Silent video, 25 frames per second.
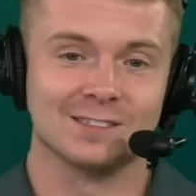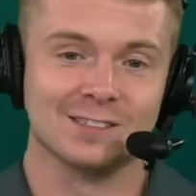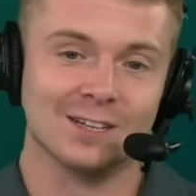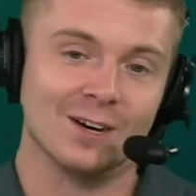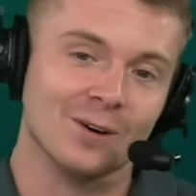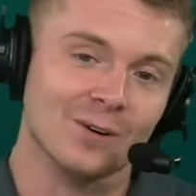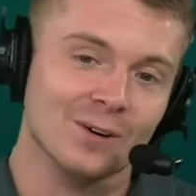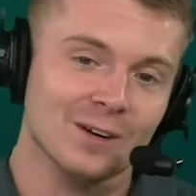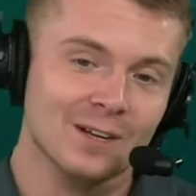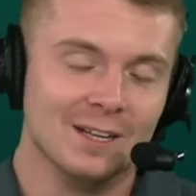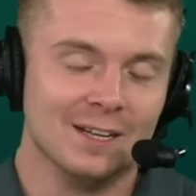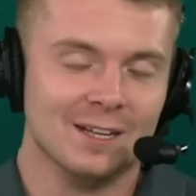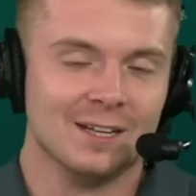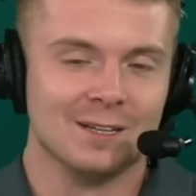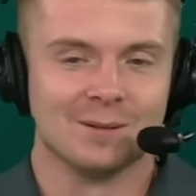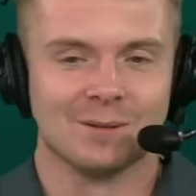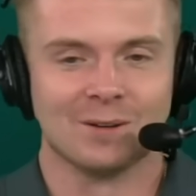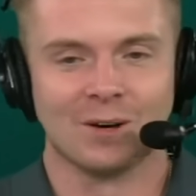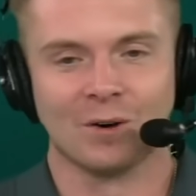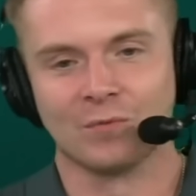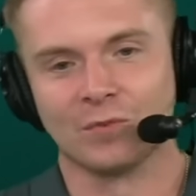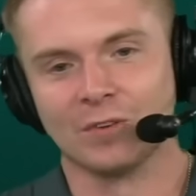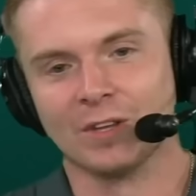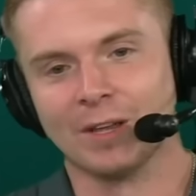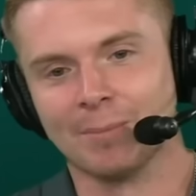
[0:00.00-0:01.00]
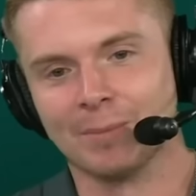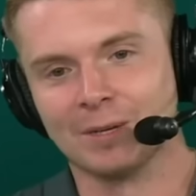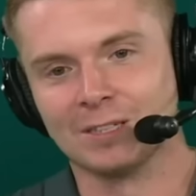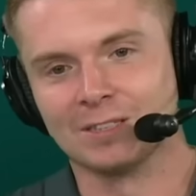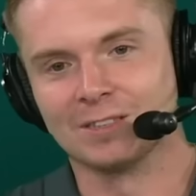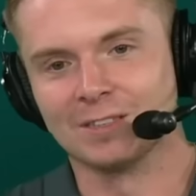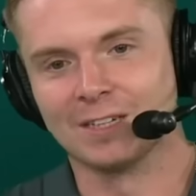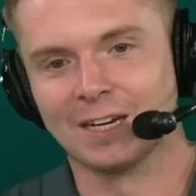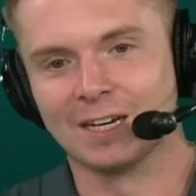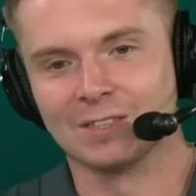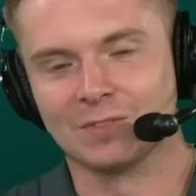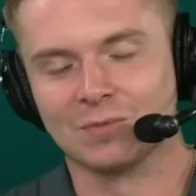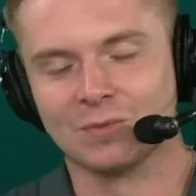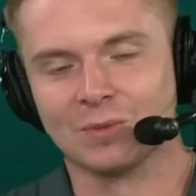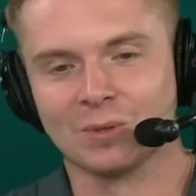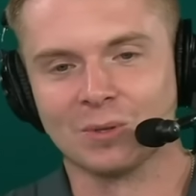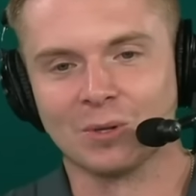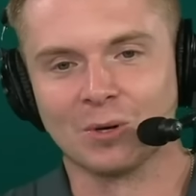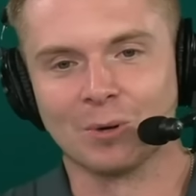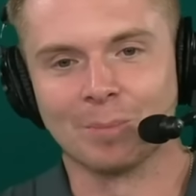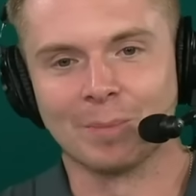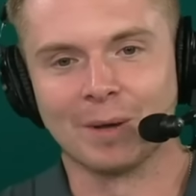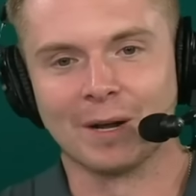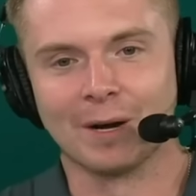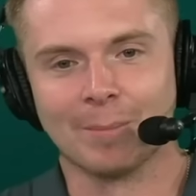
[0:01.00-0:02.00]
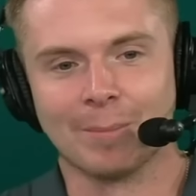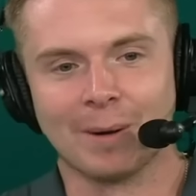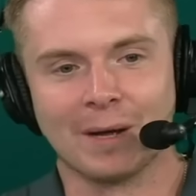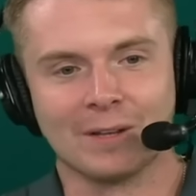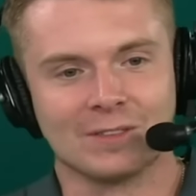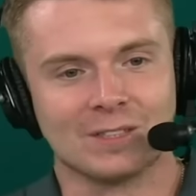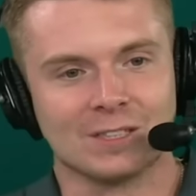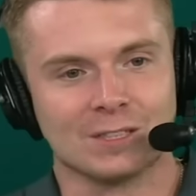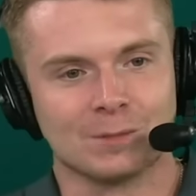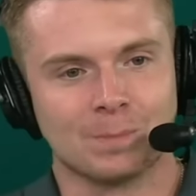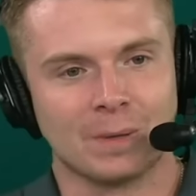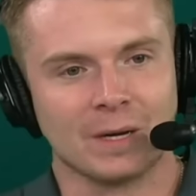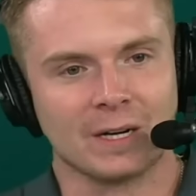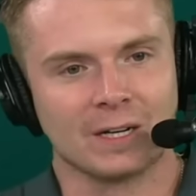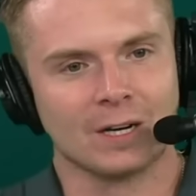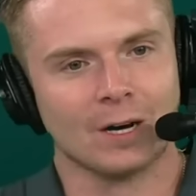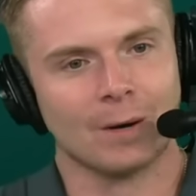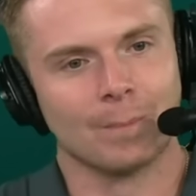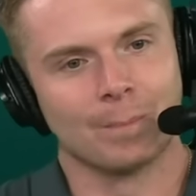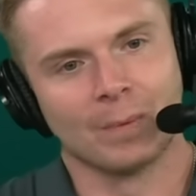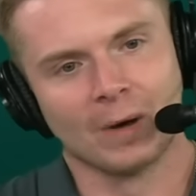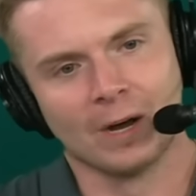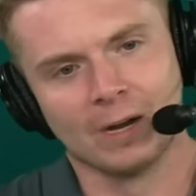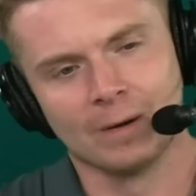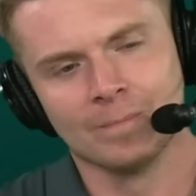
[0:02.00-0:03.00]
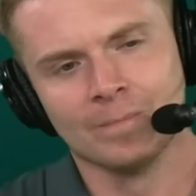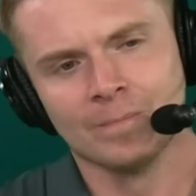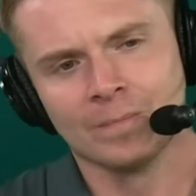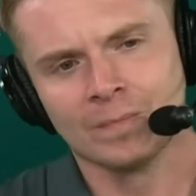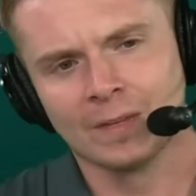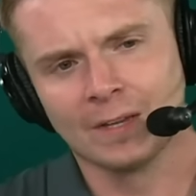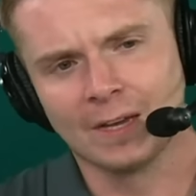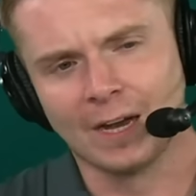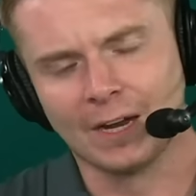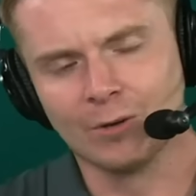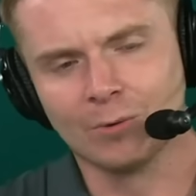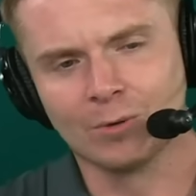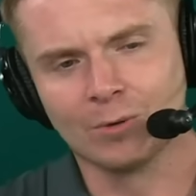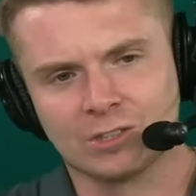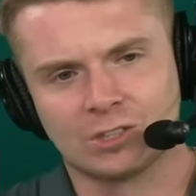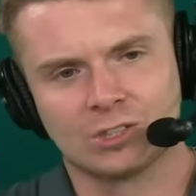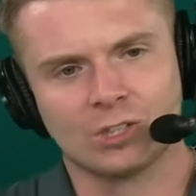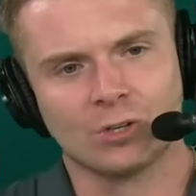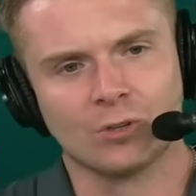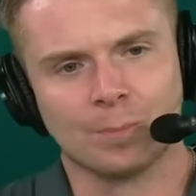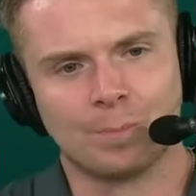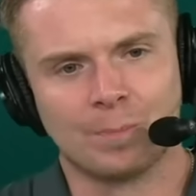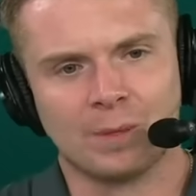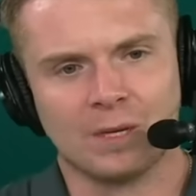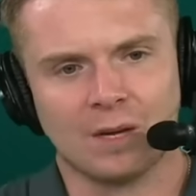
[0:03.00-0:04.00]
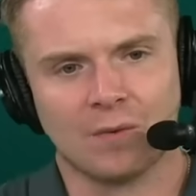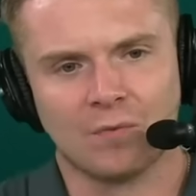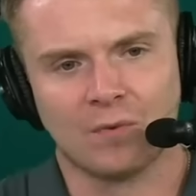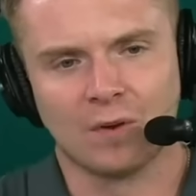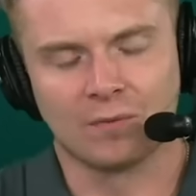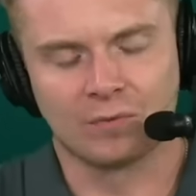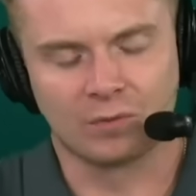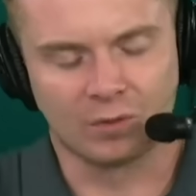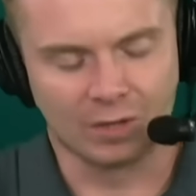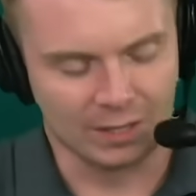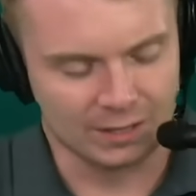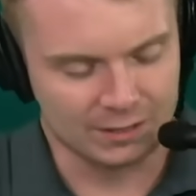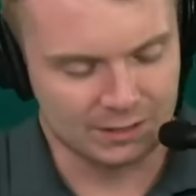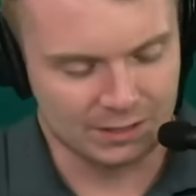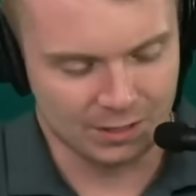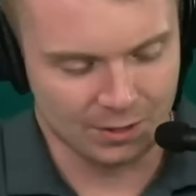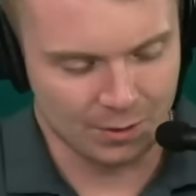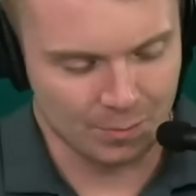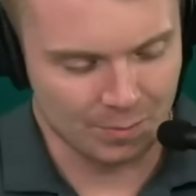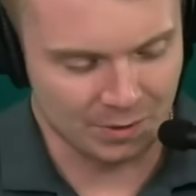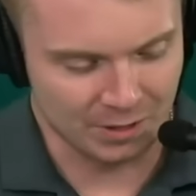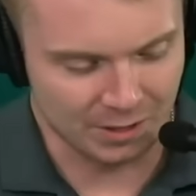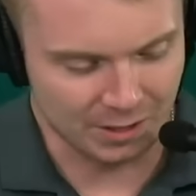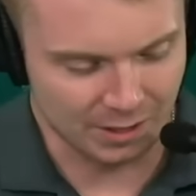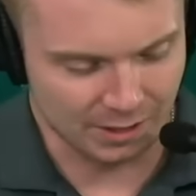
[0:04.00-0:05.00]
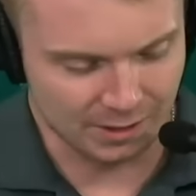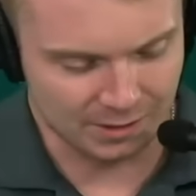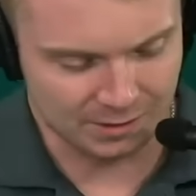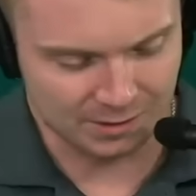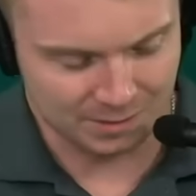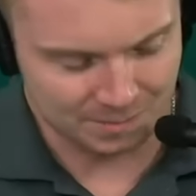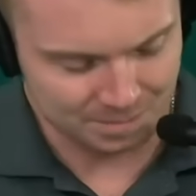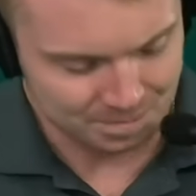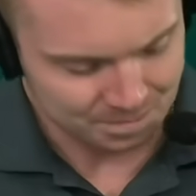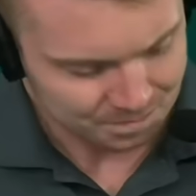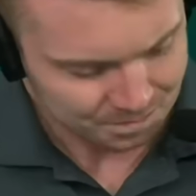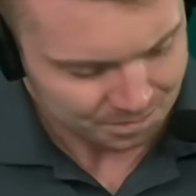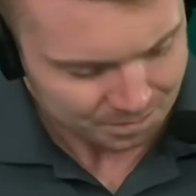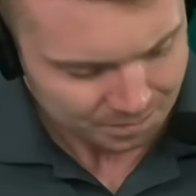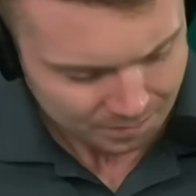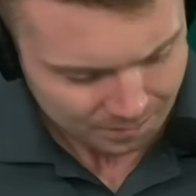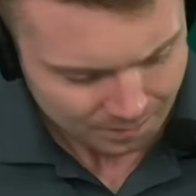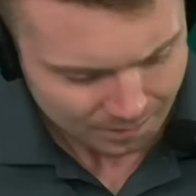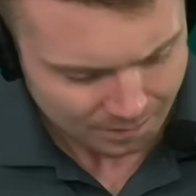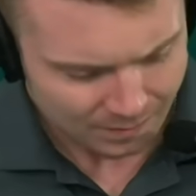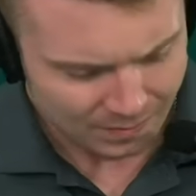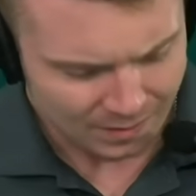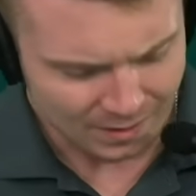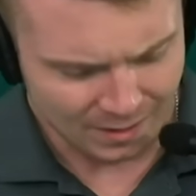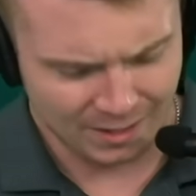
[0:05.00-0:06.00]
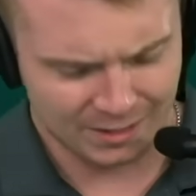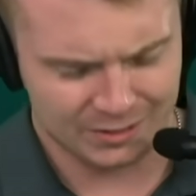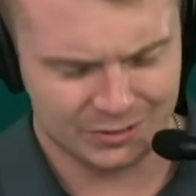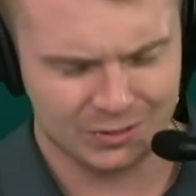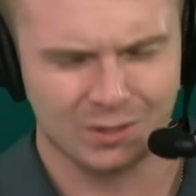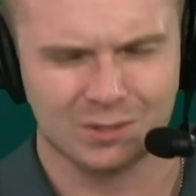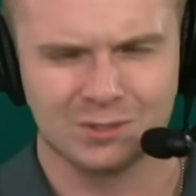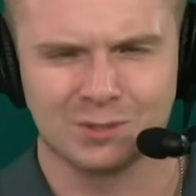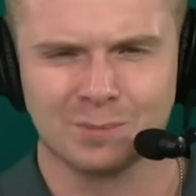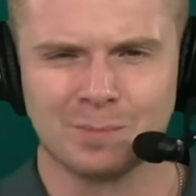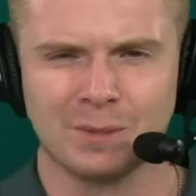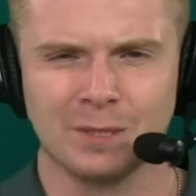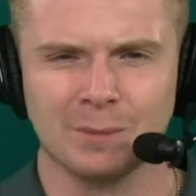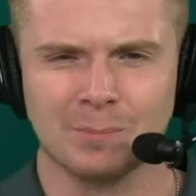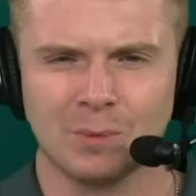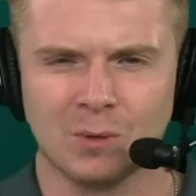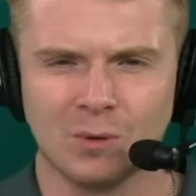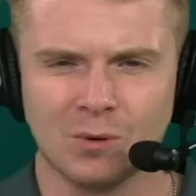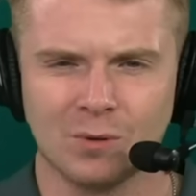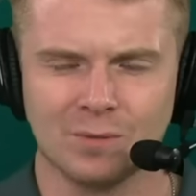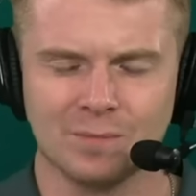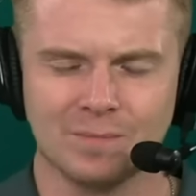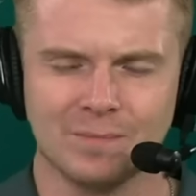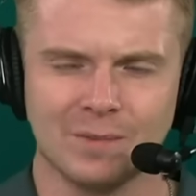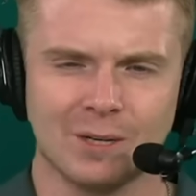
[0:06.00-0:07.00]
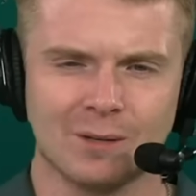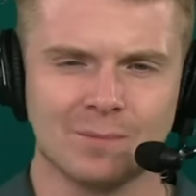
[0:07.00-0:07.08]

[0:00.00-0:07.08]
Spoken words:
So hopefully that makes you guys feel a little better about this pickup. But I do show the PFF grades here, because I saw some people,